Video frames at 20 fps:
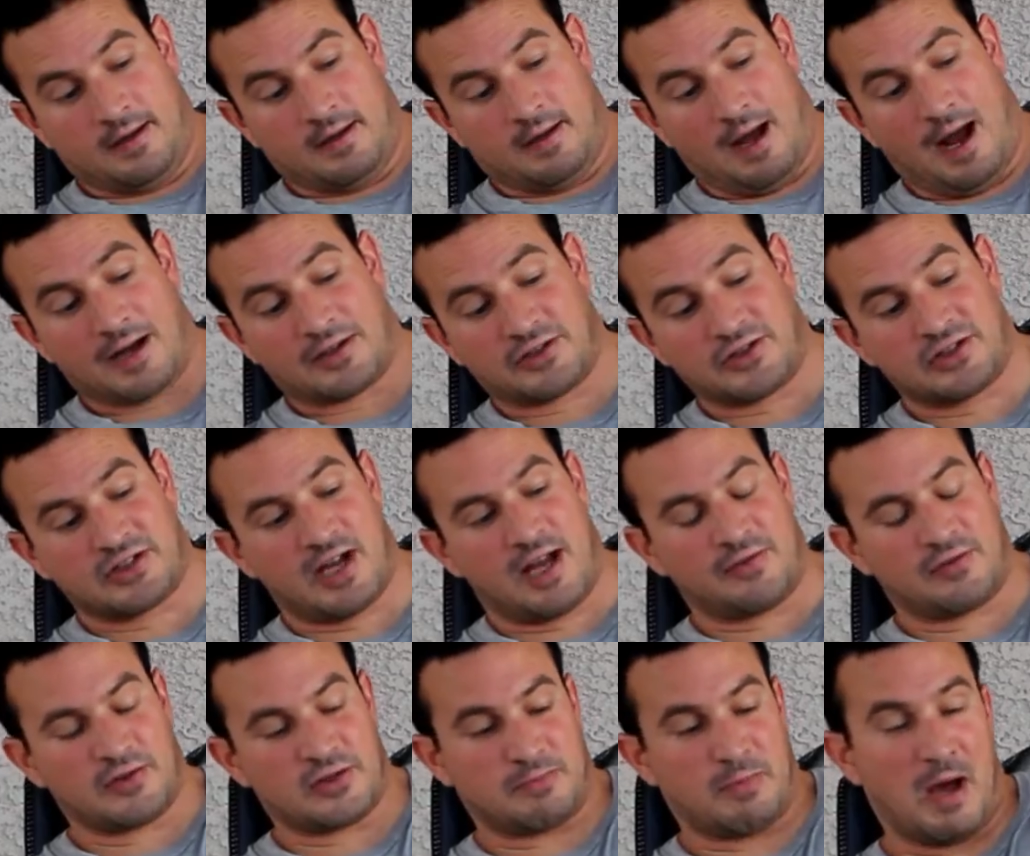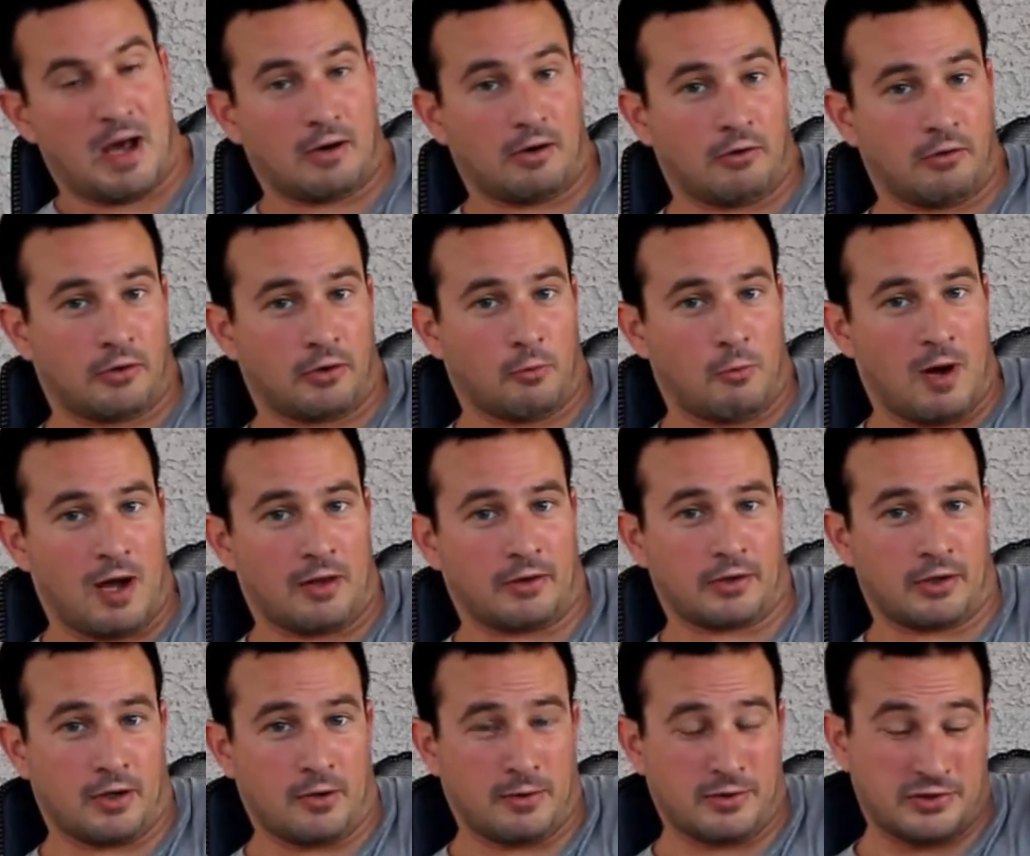I just got this bottle a little while
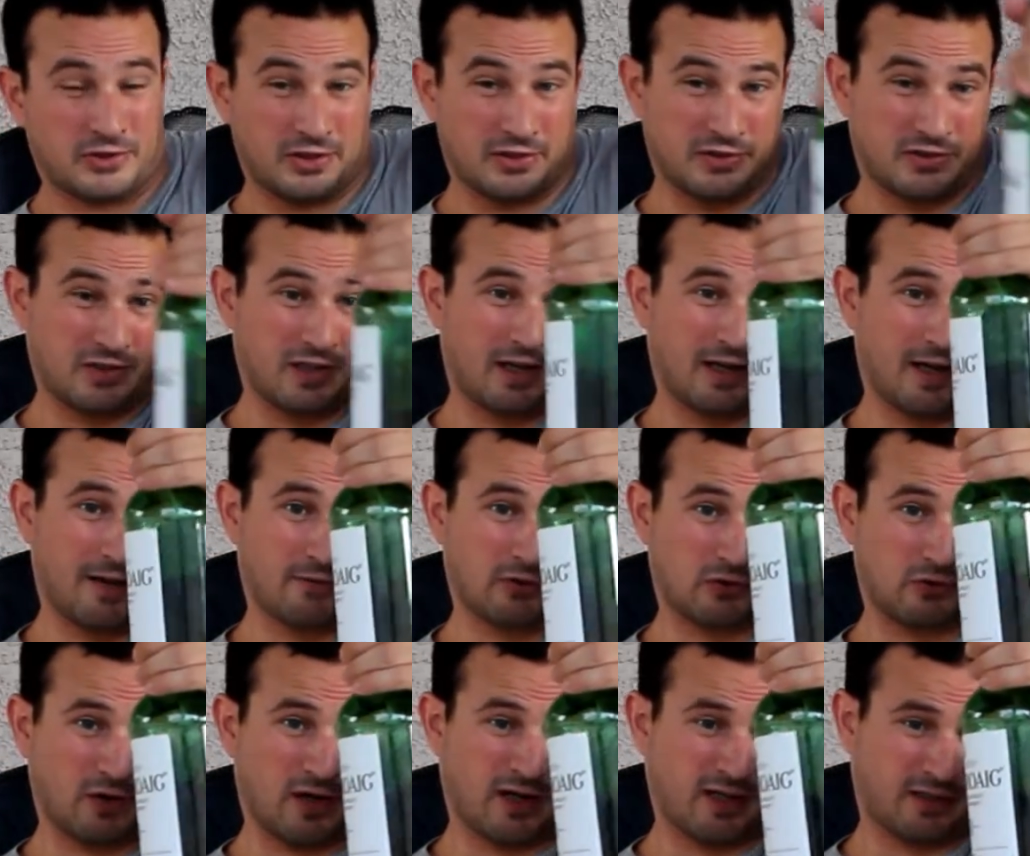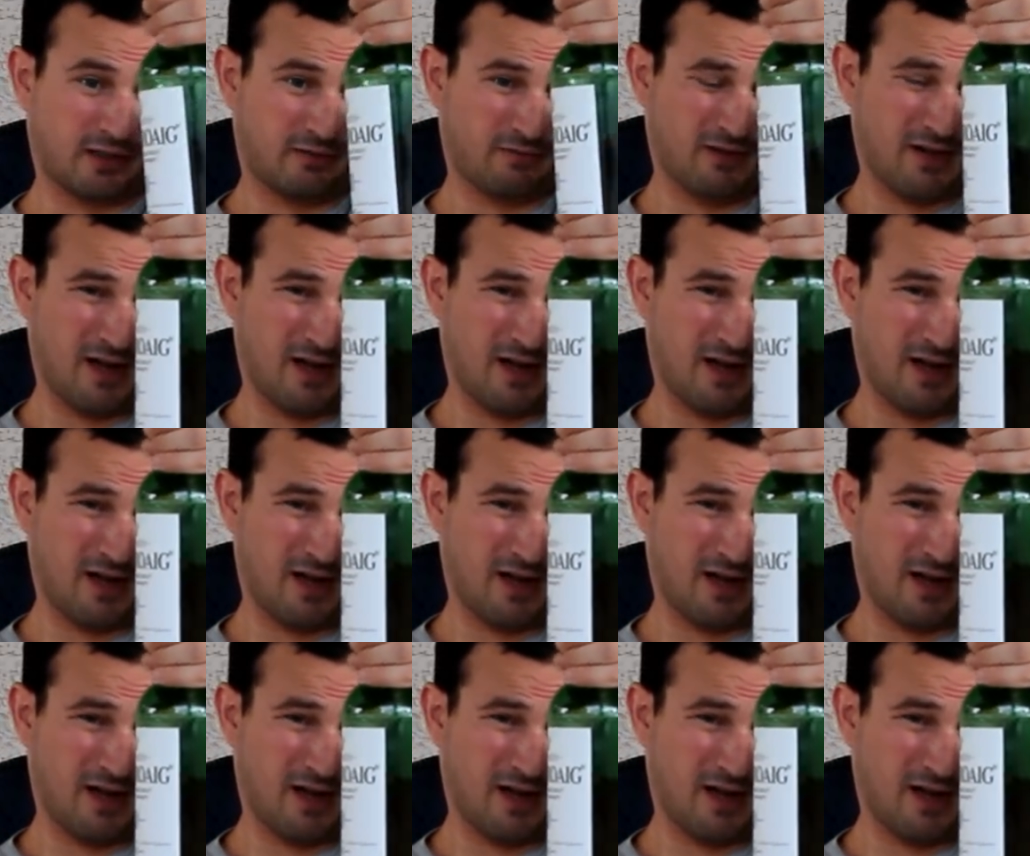ago. As you can see, I haven't drank